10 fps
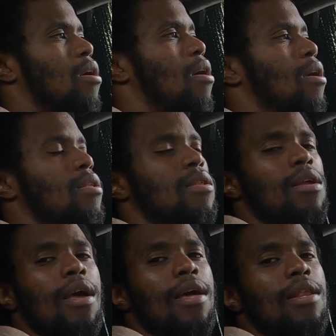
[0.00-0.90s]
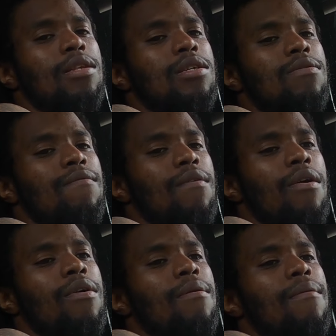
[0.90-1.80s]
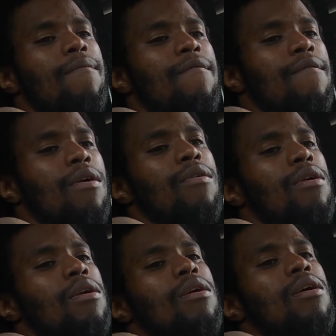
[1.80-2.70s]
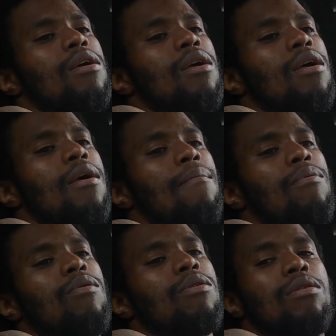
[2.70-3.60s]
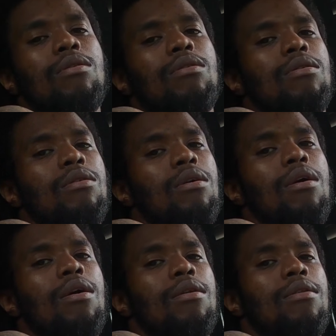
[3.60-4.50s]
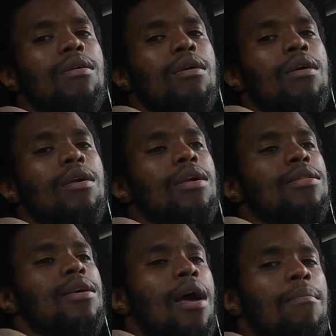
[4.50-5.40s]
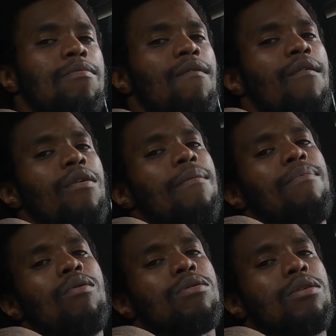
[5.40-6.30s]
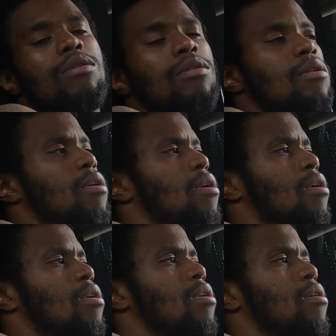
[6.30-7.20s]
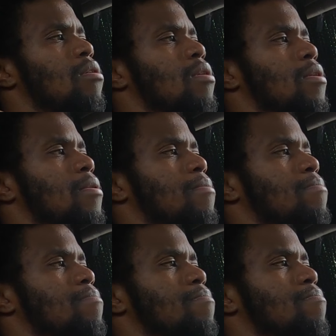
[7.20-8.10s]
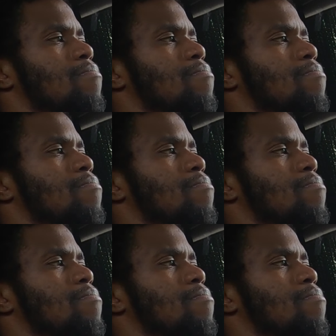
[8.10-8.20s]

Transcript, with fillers: All right. Your energy is very, very important. All right. Your time is very important. Your um,